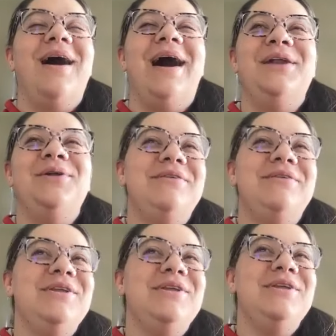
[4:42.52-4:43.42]
I don't
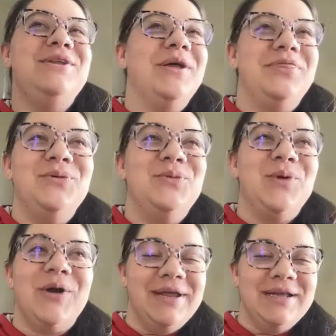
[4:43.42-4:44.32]
even know what the
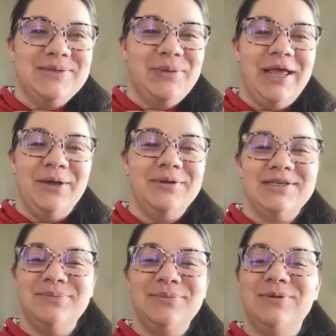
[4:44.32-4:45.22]
word is, but it
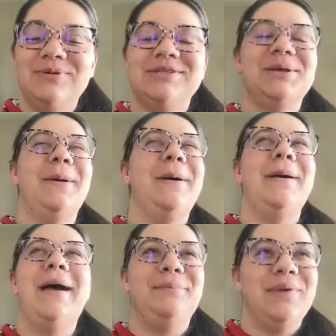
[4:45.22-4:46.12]
was the most
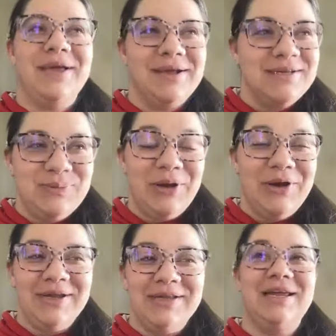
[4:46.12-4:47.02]
epic
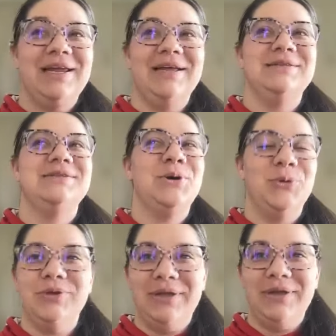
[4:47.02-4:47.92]
experience and I
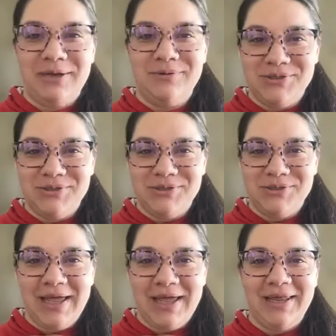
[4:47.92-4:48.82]
totally am down to do
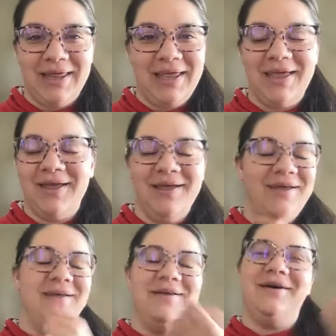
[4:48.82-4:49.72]
it again. Like,
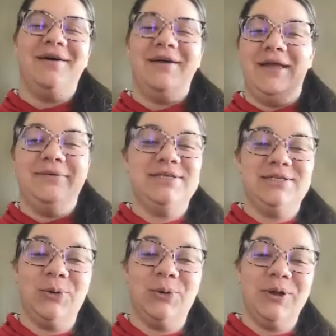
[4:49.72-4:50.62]
oh, it was
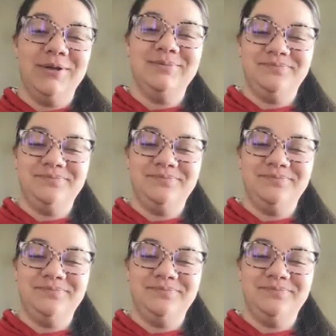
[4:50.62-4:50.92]
so good.